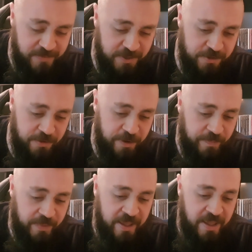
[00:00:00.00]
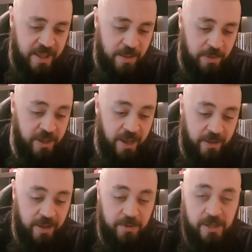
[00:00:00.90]
Sorry. But
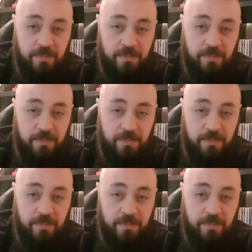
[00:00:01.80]
yeah, he